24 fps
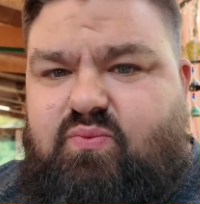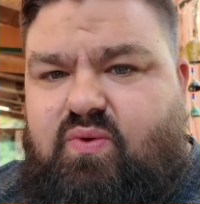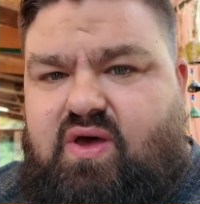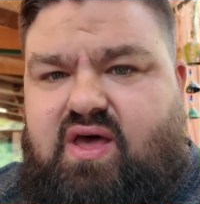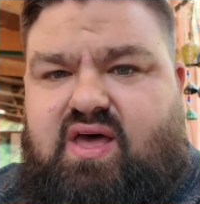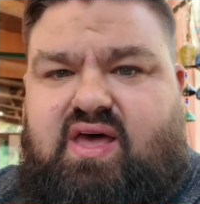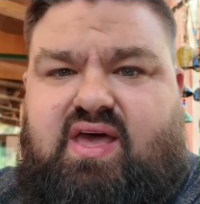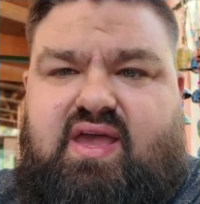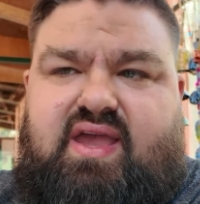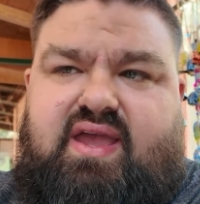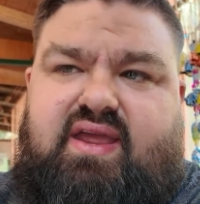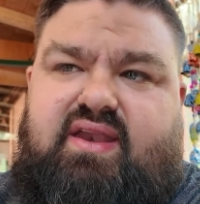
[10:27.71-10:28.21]

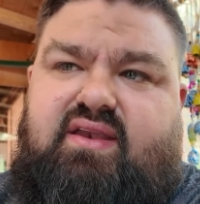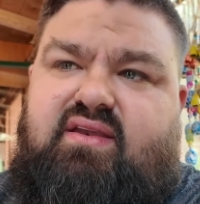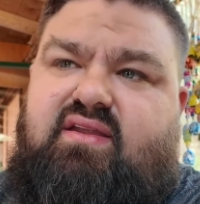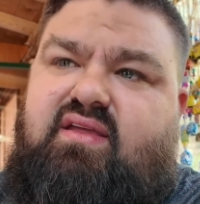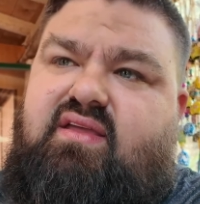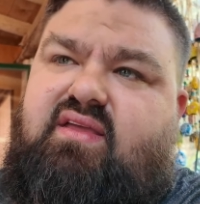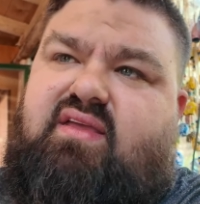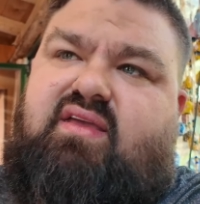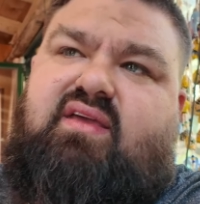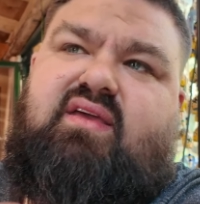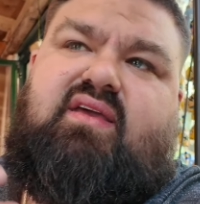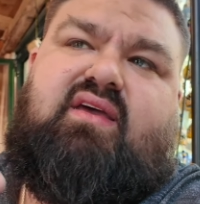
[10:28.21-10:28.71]
wine,
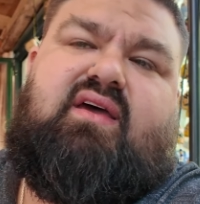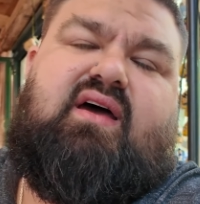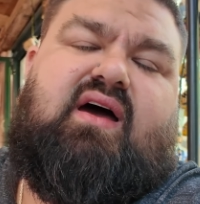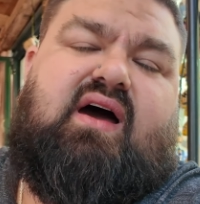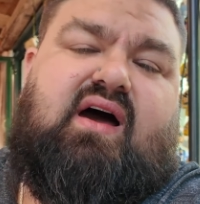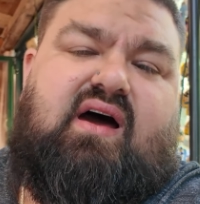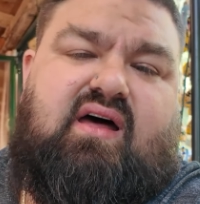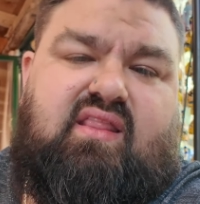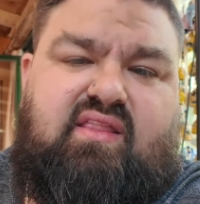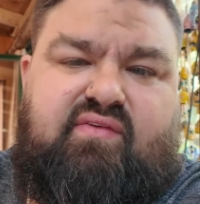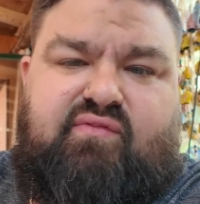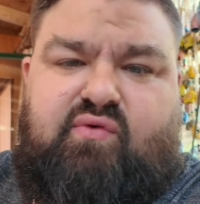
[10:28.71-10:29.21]

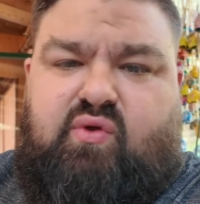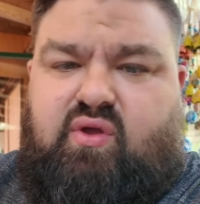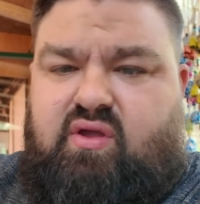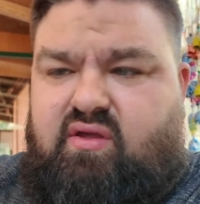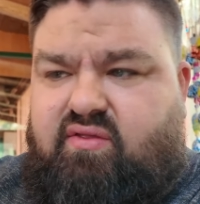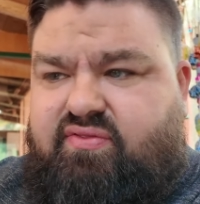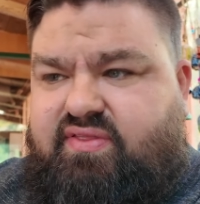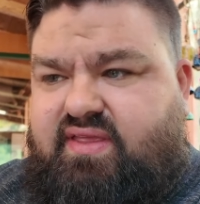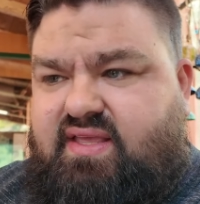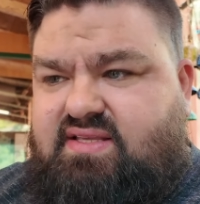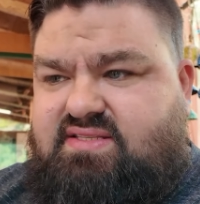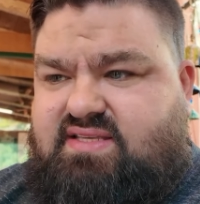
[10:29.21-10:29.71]
olive oil,
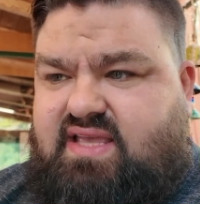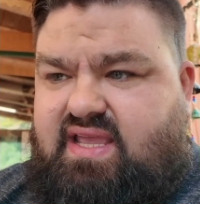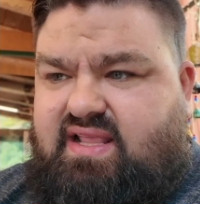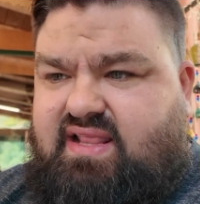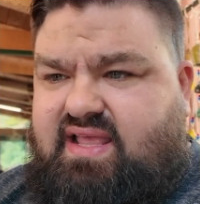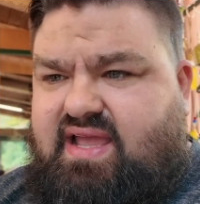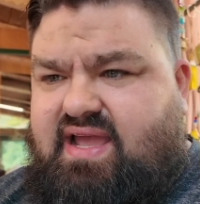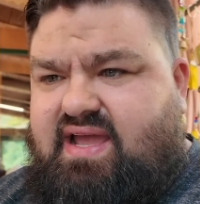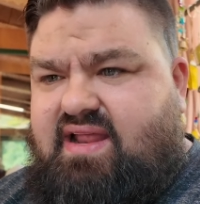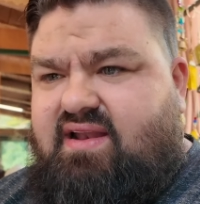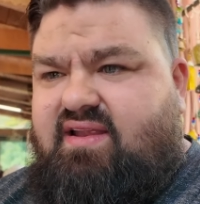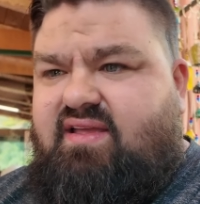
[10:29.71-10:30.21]
things like
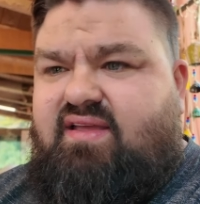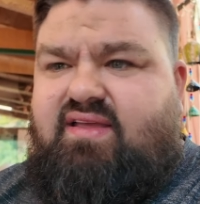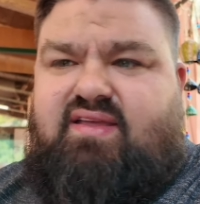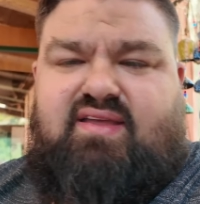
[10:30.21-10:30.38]
that.